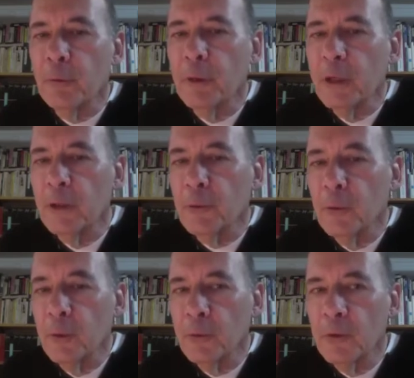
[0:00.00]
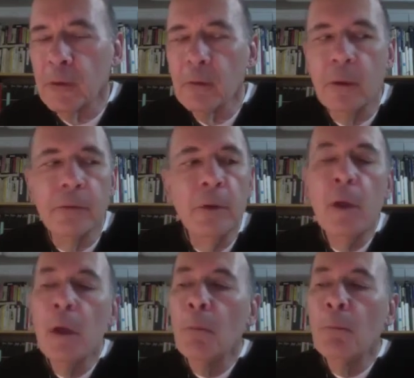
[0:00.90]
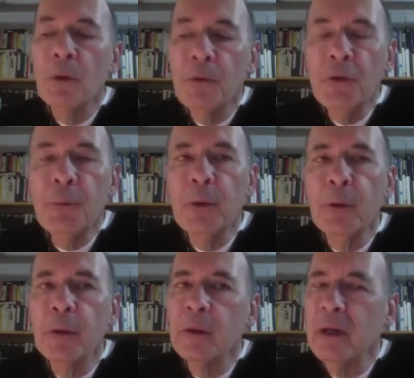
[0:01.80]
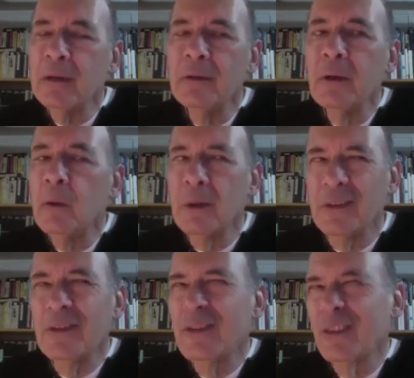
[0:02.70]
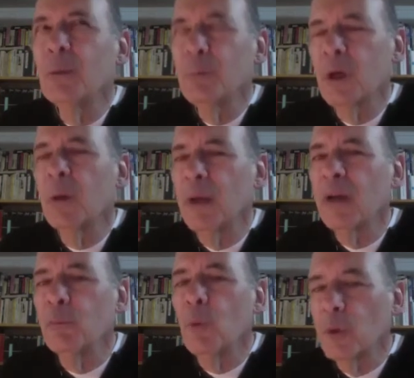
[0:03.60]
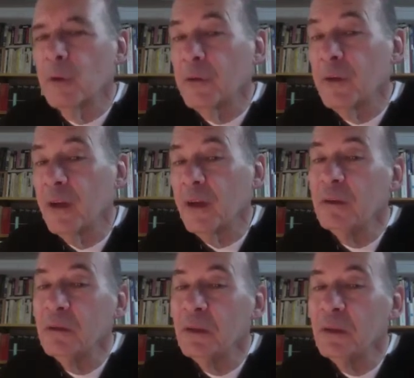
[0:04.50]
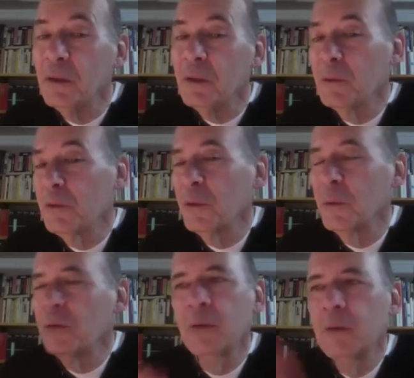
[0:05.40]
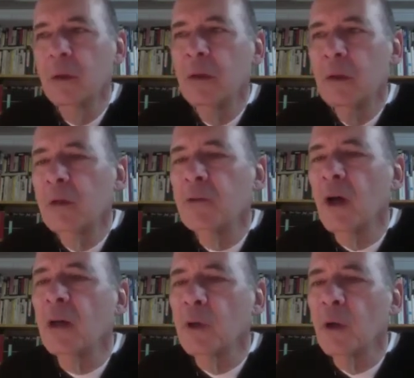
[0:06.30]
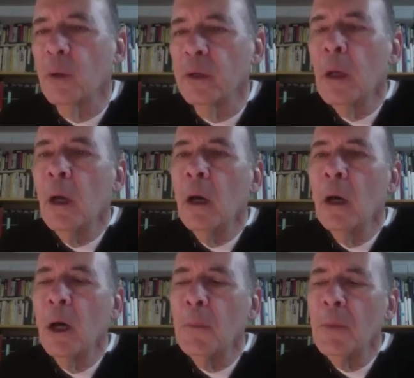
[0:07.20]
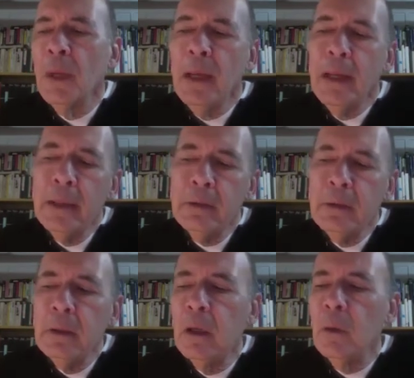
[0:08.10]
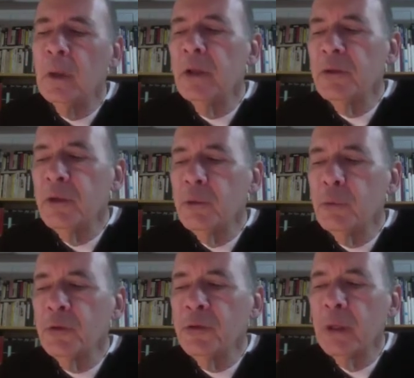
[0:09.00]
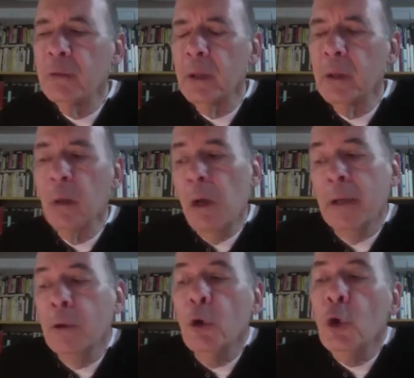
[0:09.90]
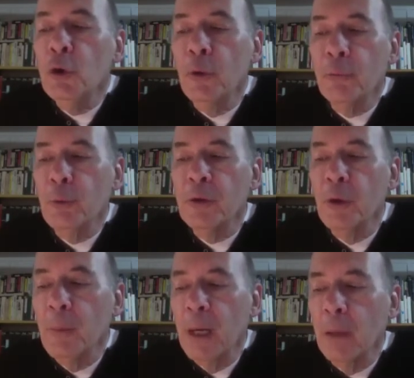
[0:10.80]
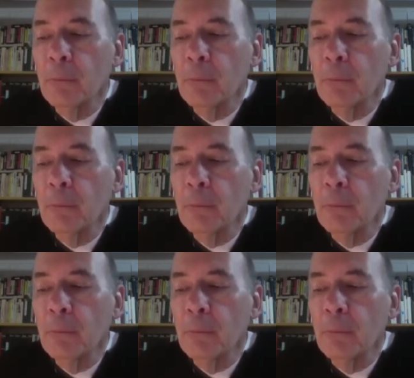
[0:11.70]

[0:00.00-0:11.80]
again as long as I live. But this period, I know I still probably have more to say, you know, so it's ongoing. And, you know, and it's interesting that I couldn't have written about